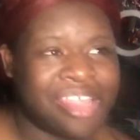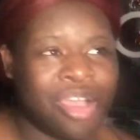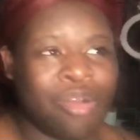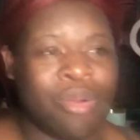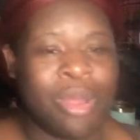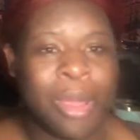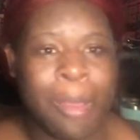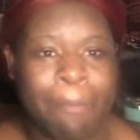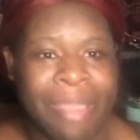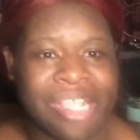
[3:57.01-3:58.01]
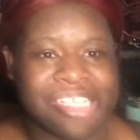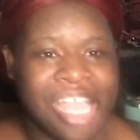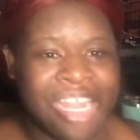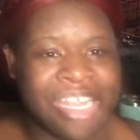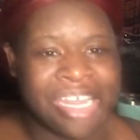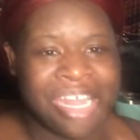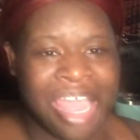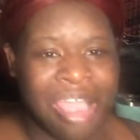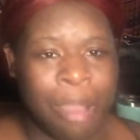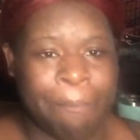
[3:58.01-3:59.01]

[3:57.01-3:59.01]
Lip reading: So, bitch, I did like a